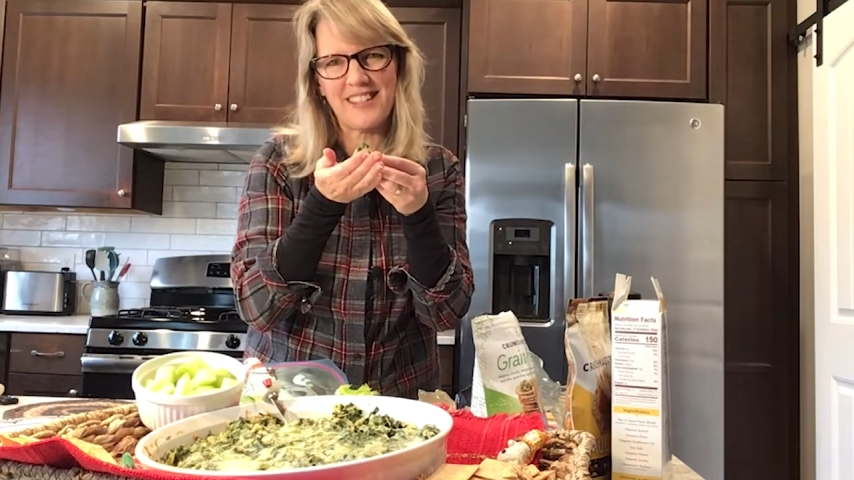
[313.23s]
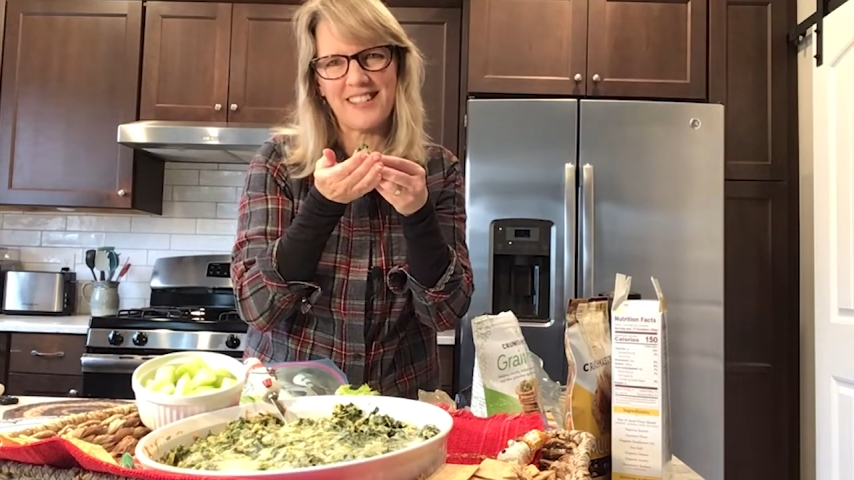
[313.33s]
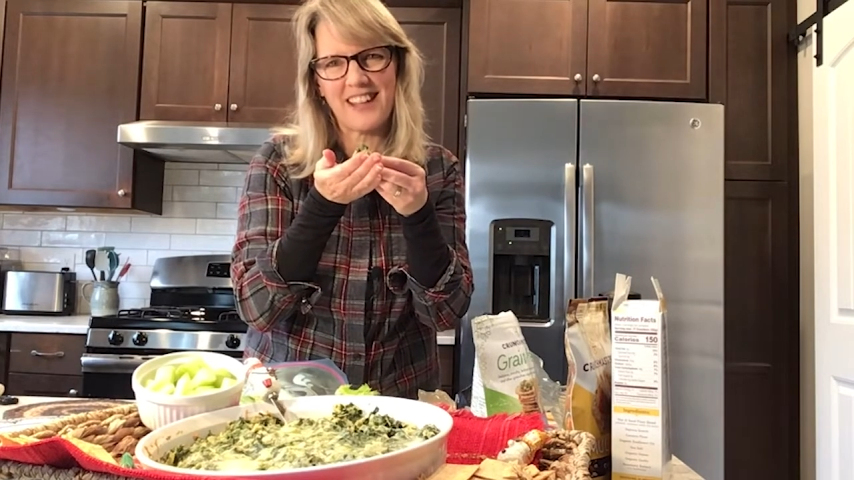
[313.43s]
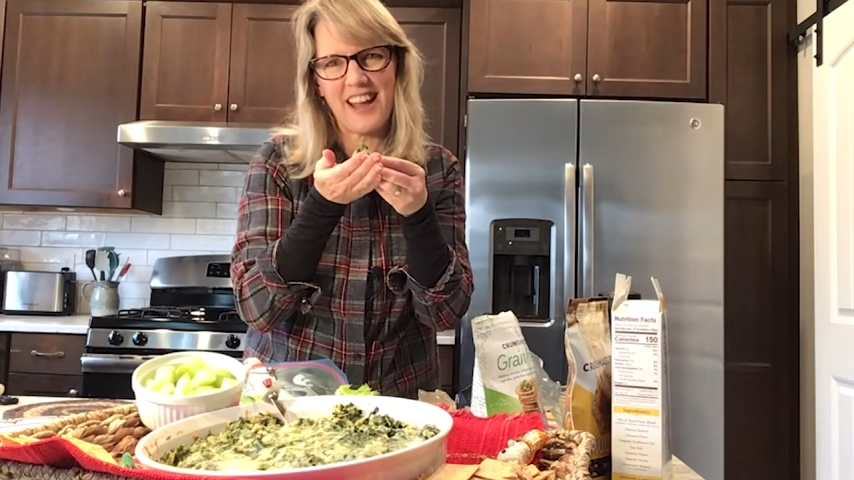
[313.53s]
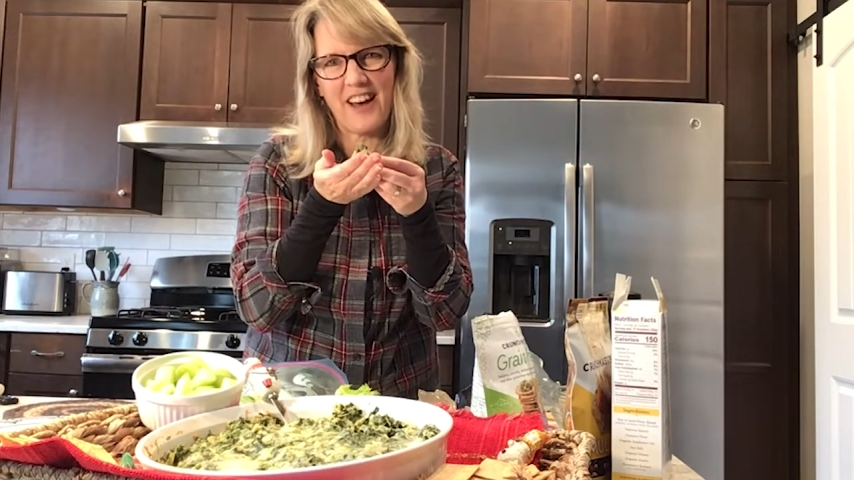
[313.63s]

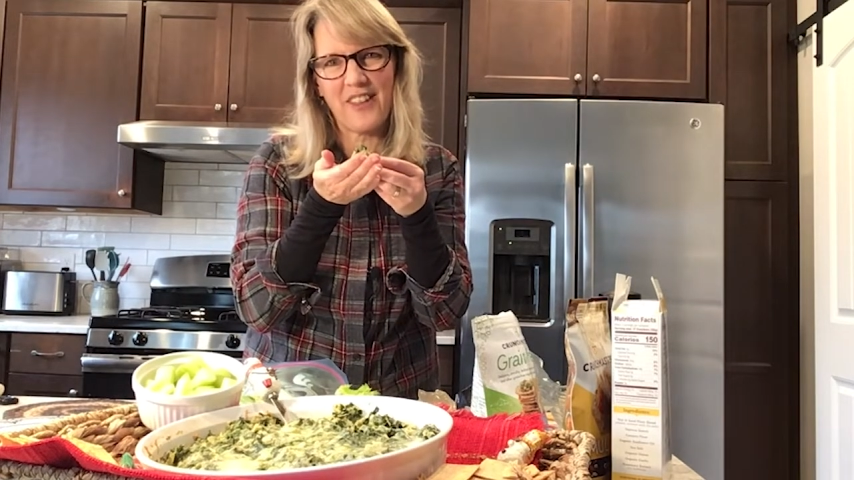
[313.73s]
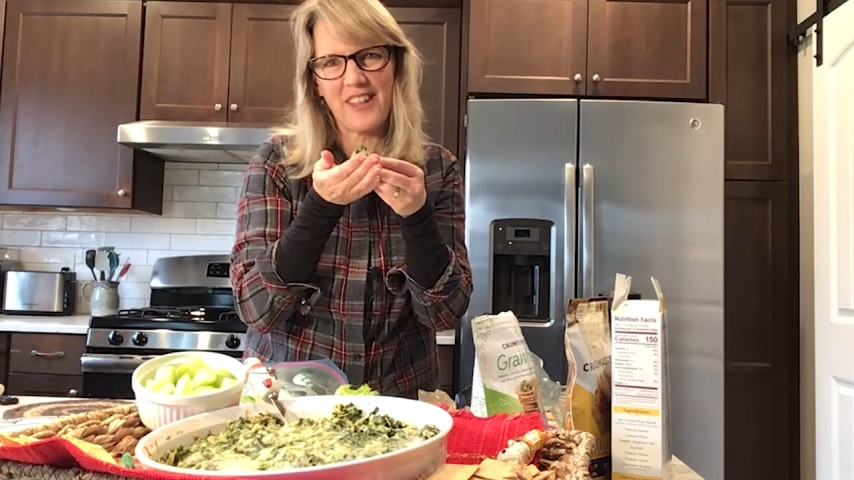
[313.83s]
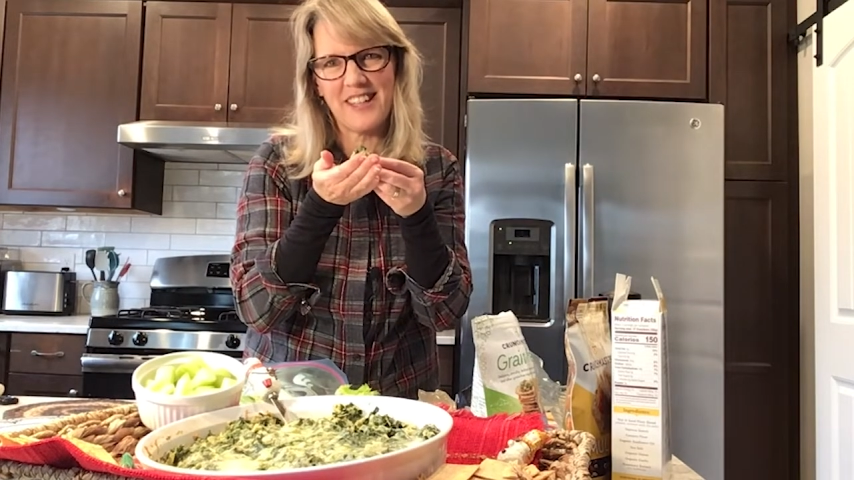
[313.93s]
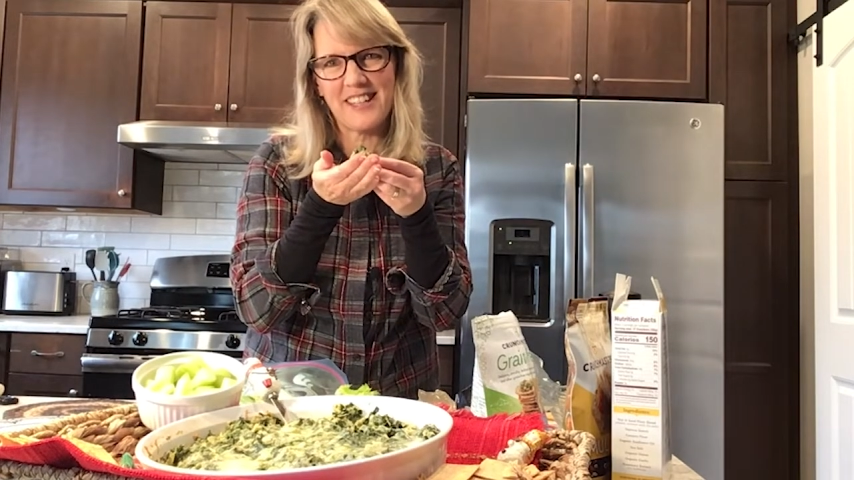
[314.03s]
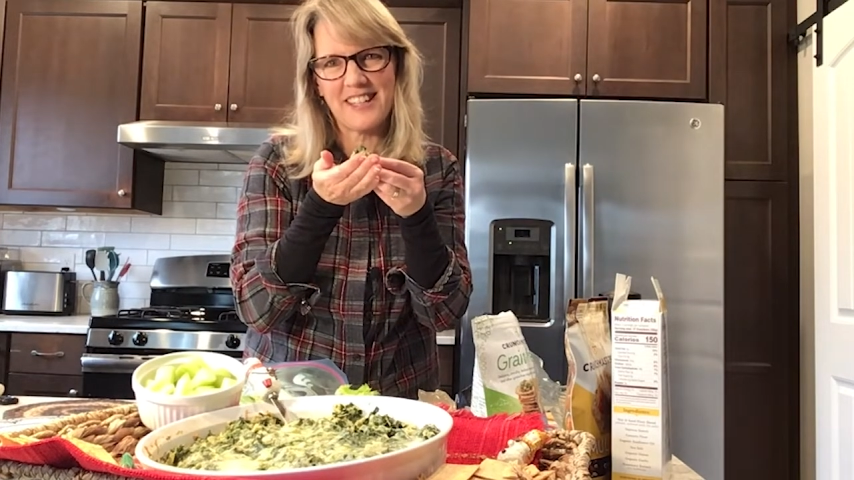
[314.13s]
stay healthy
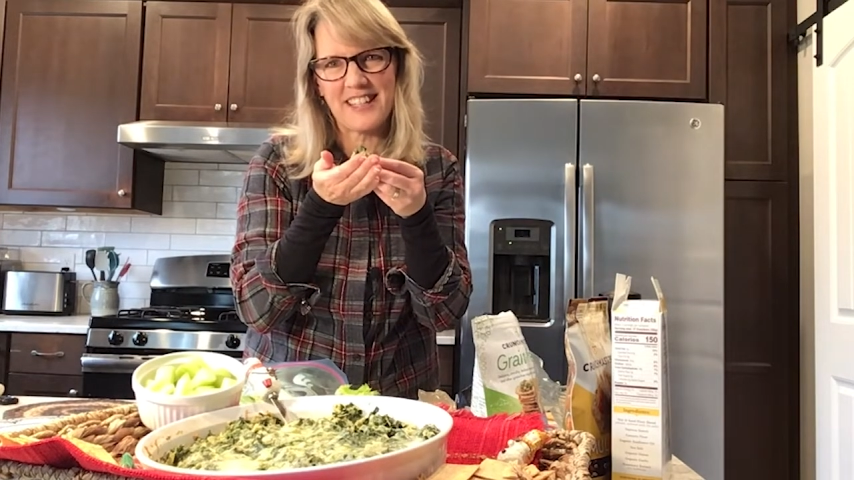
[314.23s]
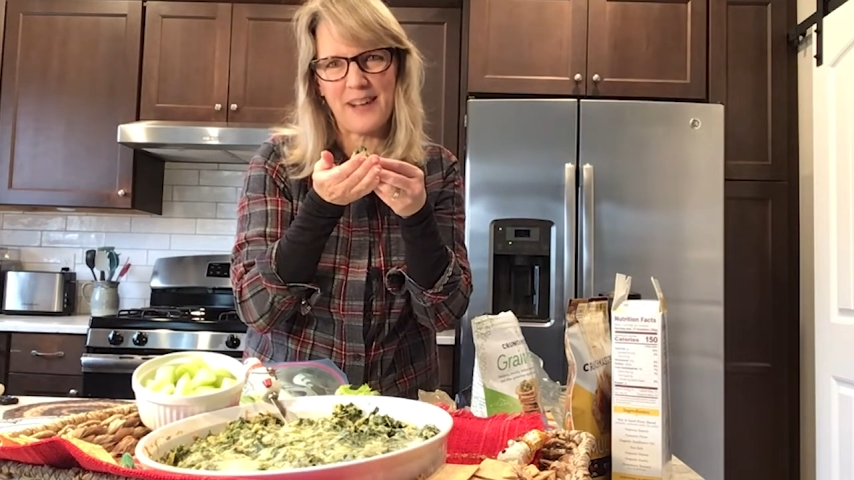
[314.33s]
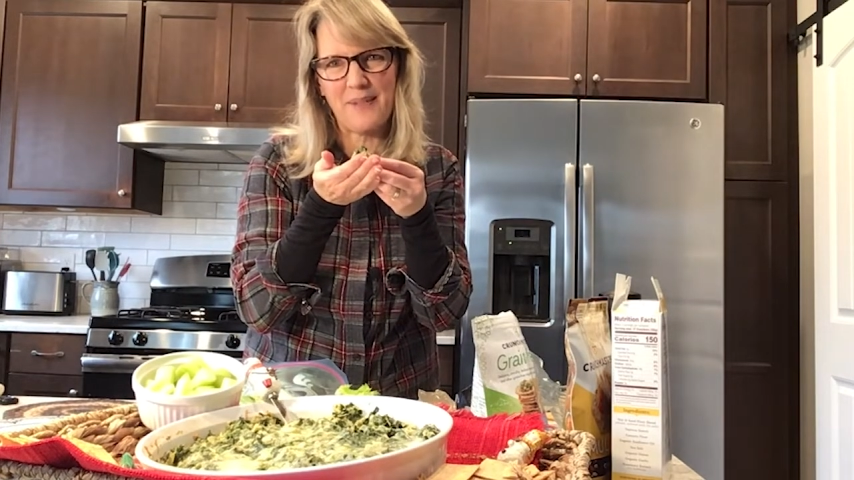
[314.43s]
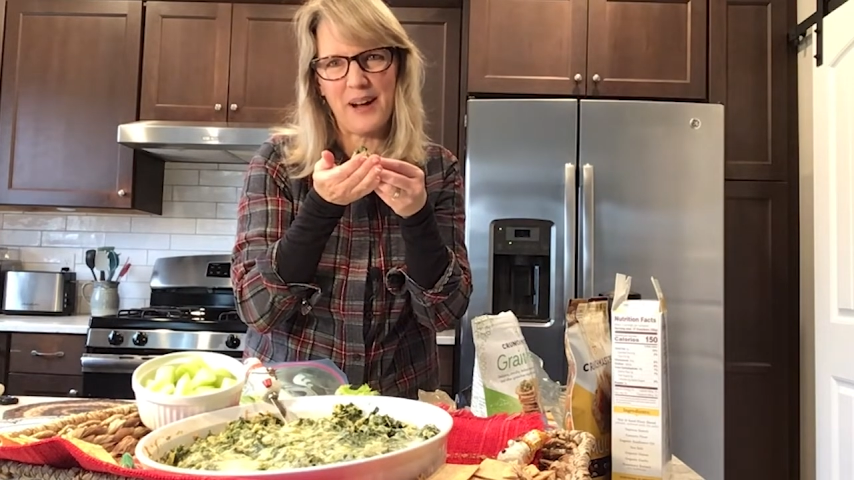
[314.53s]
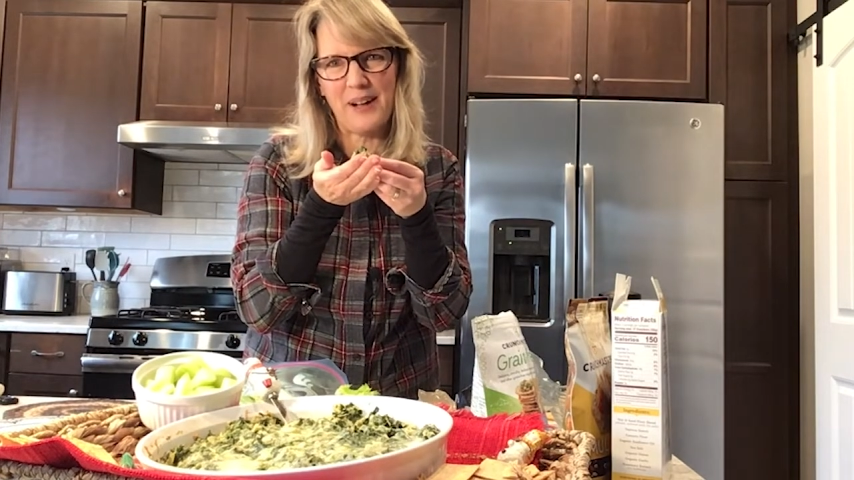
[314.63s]
and to stay
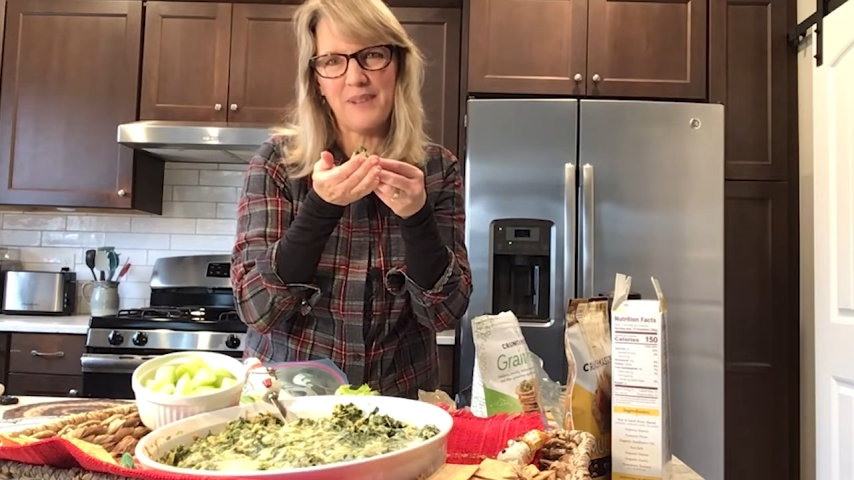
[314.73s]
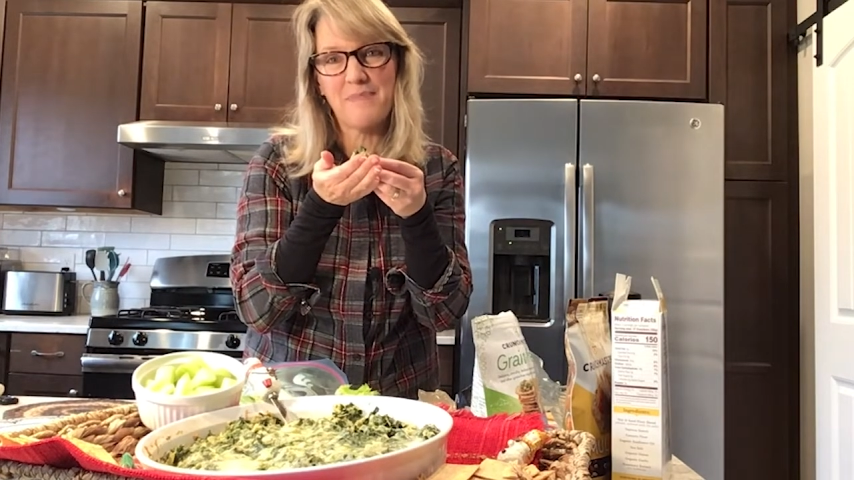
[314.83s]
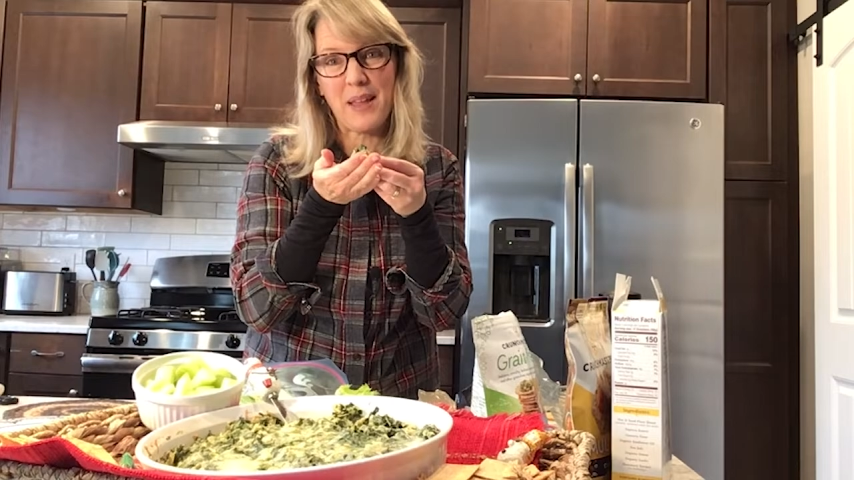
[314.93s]
well